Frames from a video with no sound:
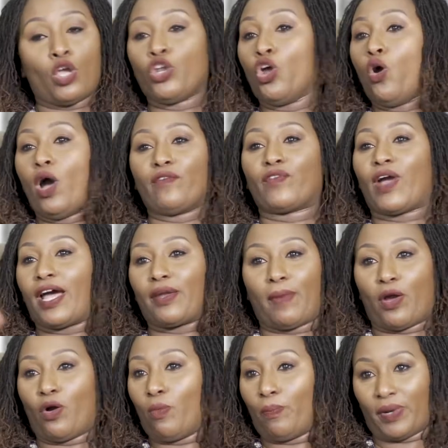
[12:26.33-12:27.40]
no, I've got
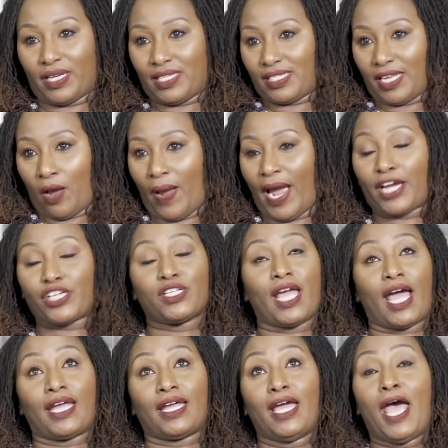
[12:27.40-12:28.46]
my own place now.
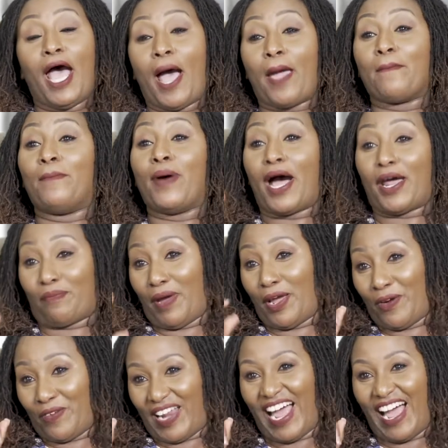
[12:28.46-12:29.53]
Actually, I, I bought
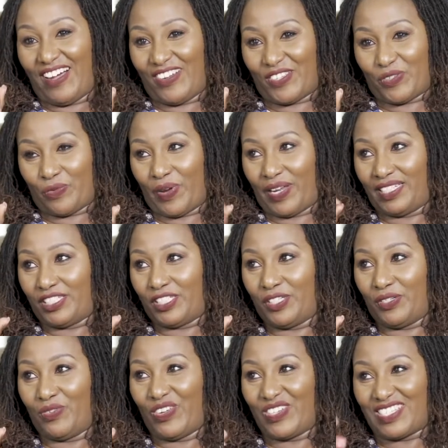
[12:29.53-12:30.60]
my own house when
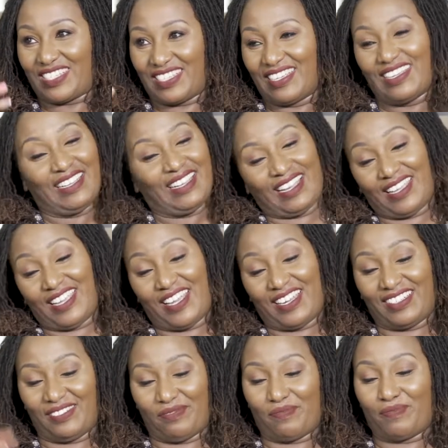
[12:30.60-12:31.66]
she was,
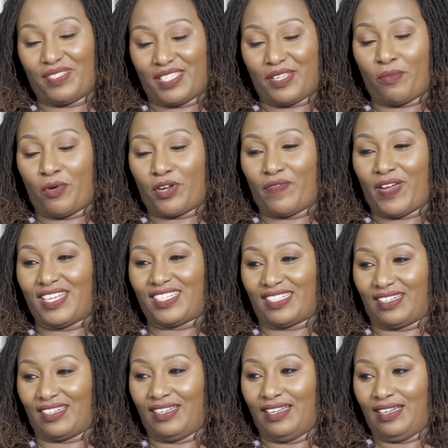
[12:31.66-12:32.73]
again, see
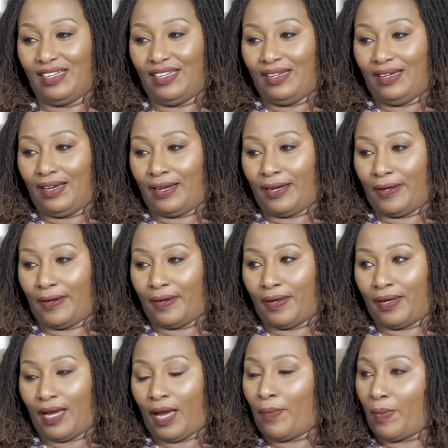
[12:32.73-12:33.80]
motivation.
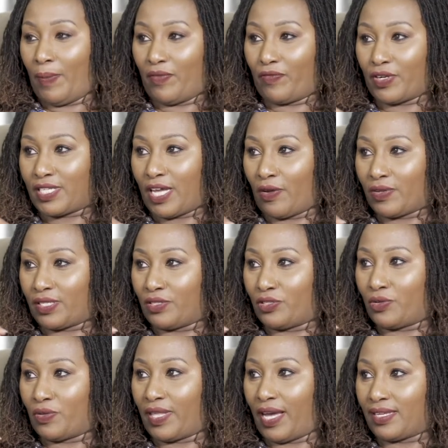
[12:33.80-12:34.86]
Uh, I bought my first house in
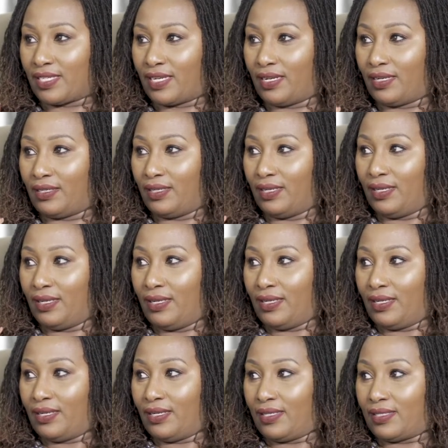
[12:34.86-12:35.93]
2000. And,
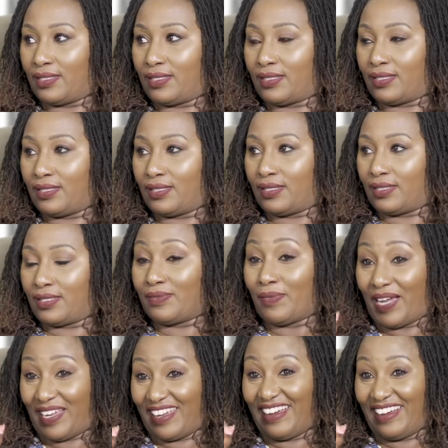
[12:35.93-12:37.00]
First.
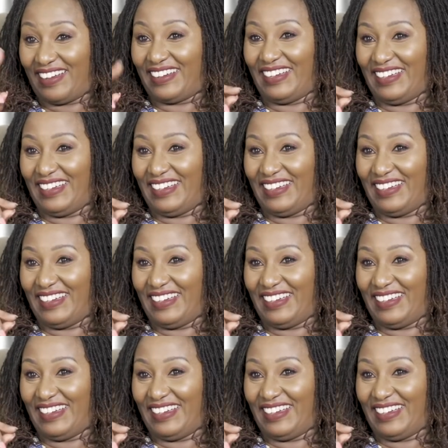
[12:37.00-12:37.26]
My, yeah.